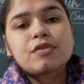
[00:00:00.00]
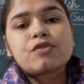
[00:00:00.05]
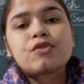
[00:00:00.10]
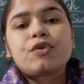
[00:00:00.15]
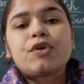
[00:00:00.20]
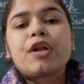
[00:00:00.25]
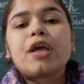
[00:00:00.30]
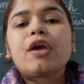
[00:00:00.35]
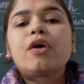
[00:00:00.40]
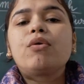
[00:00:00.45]

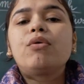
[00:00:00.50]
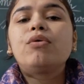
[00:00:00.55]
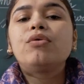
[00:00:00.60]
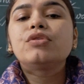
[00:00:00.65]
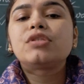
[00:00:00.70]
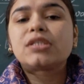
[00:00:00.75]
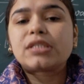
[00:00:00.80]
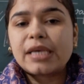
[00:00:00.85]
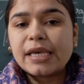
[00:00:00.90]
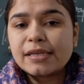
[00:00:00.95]
So Tinku
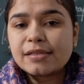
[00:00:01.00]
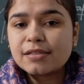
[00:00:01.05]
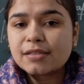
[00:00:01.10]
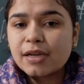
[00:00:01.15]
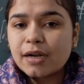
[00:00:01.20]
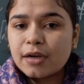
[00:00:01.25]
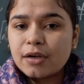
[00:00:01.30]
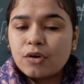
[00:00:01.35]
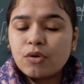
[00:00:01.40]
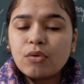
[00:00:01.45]
says
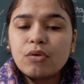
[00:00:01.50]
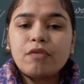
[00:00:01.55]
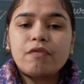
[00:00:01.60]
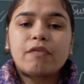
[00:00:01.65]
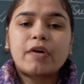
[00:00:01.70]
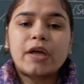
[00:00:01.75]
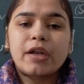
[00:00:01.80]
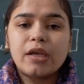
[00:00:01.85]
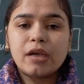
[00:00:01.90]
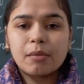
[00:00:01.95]
that don't
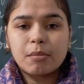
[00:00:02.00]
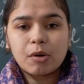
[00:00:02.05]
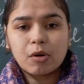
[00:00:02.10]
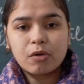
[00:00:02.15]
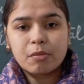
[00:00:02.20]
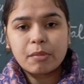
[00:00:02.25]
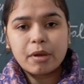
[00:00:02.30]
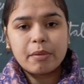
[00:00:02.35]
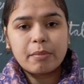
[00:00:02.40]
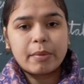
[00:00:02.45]
worry
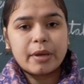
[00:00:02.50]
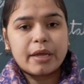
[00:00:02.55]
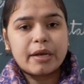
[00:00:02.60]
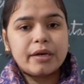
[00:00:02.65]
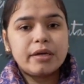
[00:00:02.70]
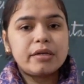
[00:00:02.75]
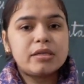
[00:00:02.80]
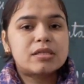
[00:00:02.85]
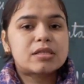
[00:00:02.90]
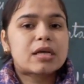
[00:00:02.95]
about my
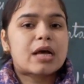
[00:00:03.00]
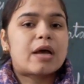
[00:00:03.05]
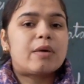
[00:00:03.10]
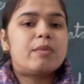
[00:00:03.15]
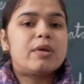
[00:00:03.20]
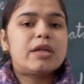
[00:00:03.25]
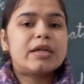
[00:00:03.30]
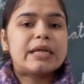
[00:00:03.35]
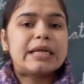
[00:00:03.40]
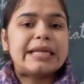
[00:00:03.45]
parents, I
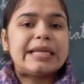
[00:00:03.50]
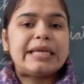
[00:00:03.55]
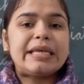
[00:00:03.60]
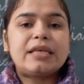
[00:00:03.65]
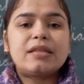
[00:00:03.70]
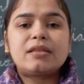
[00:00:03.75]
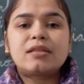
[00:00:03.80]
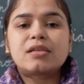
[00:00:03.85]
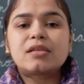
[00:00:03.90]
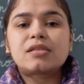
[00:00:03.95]
will
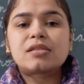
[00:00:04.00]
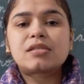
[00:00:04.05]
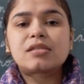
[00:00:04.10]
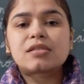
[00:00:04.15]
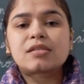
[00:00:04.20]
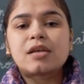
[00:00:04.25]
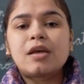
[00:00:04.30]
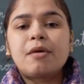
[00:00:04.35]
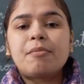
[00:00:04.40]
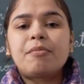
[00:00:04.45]
clean
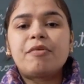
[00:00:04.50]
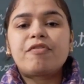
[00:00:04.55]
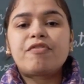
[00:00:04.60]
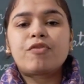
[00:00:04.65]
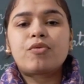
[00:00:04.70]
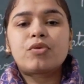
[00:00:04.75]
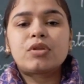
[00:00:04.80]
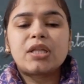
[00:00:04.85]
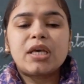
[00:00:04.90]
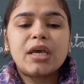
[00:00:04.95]
this
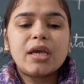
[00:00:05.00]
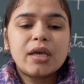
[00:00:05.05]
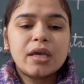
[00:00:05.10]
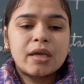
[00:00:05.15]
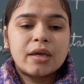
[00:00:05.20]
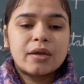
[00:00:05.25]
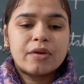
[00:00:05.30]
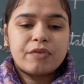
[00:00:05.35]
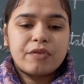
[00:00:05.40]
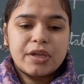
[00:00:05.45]
before
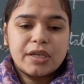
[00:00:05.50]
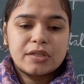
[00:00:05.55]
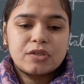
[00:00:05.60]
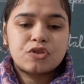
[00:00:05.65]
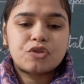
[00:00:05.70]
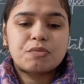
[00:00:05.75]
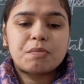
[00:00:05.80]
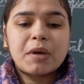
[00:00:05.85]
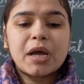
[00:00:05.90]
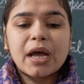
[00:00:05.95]
they
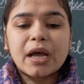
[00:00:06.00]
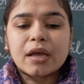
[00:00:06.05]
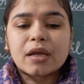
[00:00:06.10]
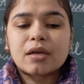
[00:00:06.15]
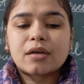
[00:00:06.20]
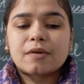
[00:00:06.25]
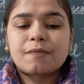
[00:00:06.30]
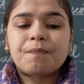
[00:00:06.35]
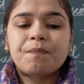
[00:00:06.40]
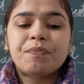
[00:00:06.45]
reach
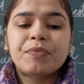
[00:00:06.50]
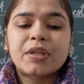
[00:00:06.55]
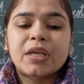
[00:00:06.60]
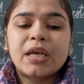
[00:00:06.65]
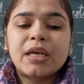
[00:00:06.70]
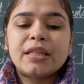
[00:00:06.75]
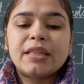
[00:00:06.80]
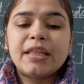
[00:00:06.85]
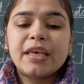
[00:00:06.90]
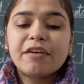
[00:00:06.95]
back.
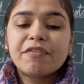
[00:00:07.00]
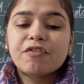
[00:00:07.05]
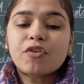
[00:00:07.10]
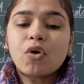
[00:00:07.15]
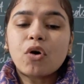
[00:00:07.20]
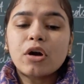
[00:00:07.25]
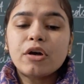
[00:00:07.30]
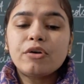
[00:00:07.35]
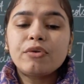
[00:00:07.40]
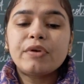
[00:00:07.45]
They've
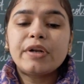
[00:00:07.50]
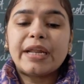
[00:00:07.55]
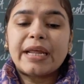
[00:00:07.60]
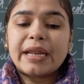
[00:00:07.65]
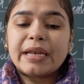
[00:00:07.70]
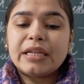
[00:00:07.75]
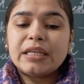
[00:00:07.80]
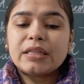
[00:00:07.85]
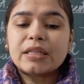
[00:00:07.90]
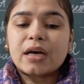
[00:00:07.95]
gone to
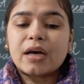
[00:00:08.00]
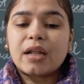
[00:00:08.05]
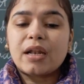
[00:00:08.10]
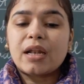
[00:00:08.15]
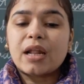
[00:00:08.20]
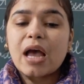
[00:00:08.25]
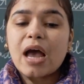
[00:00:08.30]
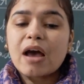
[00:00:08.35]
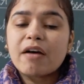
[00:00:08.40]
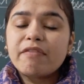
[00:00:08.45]
Nainital,
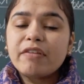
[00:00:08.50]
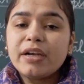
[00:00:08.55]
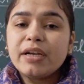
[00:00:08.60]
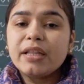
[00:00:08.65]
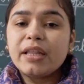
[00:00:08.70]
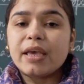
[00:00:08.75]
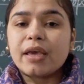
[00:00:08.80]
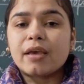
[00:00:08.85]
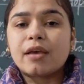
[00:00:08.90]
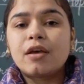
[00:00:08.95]

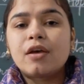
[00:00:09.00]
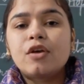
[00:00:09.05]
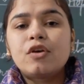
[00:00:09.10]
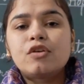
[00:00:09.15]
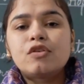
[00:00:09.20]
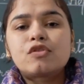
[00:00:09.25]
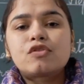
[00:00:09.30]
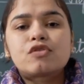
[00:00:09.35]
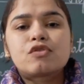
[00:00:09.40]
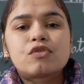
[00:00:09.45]
haven't
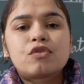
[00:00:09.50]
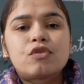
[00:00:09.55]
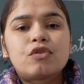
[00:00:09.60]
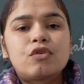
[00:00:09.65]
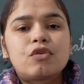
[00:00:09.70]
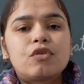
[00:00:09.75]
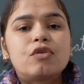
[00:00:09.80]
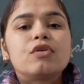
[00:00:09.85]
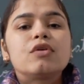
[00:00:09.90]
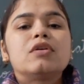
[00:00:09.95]
they?
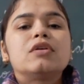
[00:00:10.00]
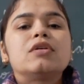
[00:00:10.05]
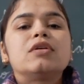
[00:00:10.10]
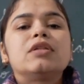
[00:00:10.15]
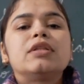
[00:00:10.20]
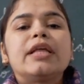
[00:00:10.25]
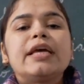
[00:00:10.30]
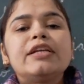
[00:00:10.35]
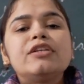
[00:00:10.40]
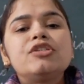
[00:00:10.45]

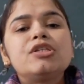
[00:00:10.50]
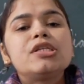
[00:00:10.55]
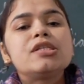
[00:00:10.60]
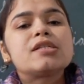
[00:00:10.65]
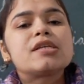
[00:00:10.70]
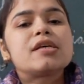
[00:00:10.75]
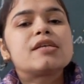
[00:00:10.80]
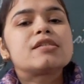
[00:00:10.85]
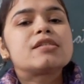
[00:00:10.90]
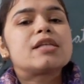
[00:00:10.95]
So then she
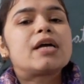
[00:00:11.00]
says